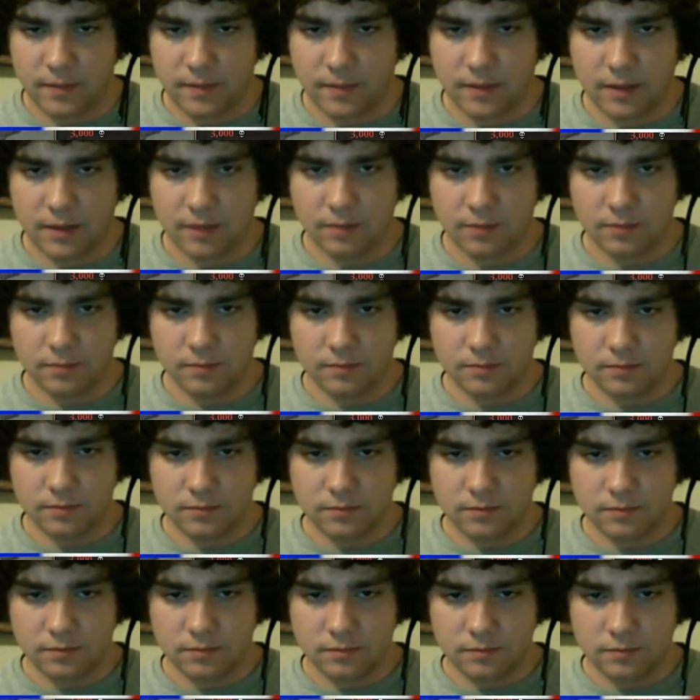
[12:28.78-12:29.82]

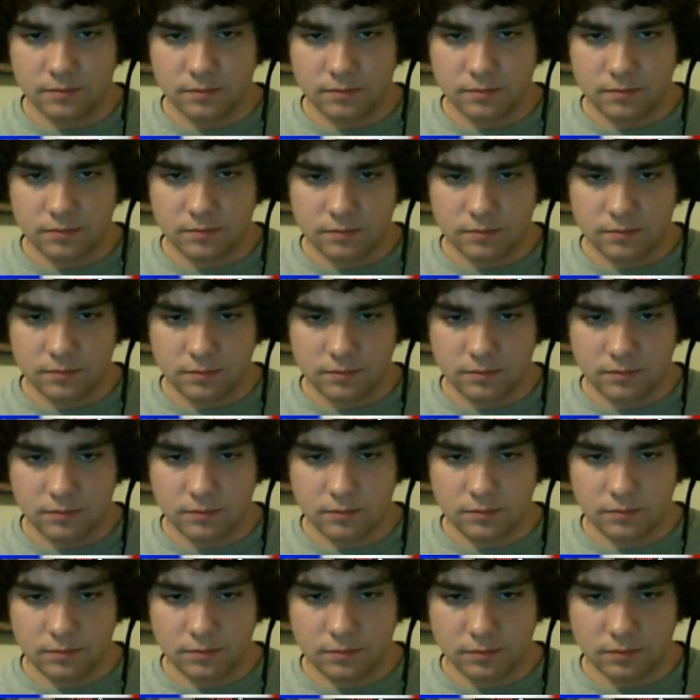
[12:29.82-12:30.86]

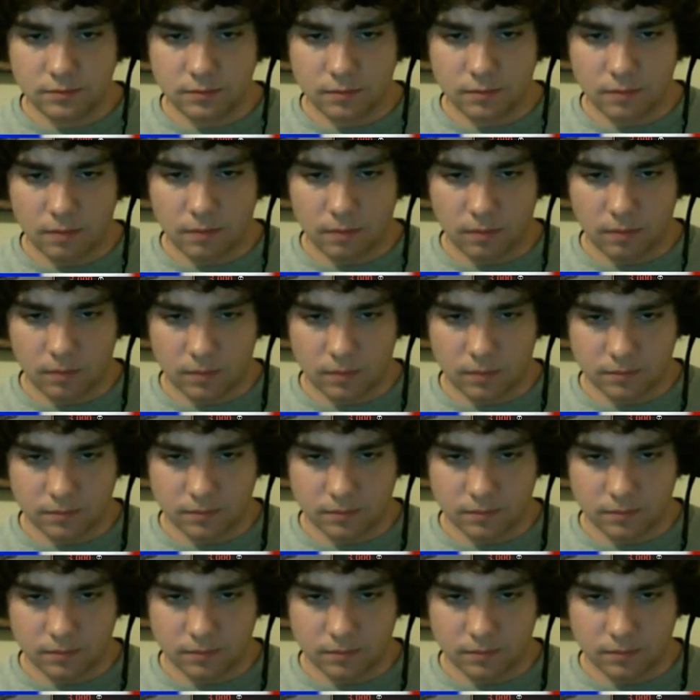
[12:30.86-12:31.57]
(silence)